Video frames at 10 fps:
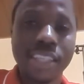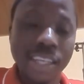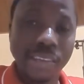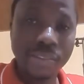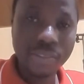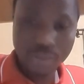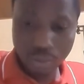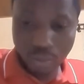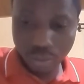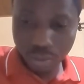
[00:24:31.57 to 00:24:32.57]
These are the
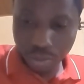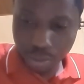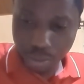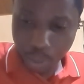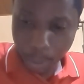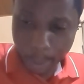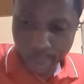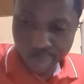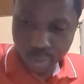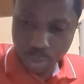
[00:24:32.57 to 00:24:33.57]

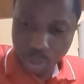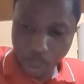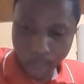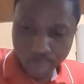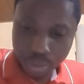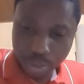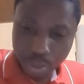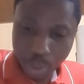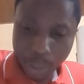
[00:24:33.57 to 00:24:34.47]
descendants of Noah.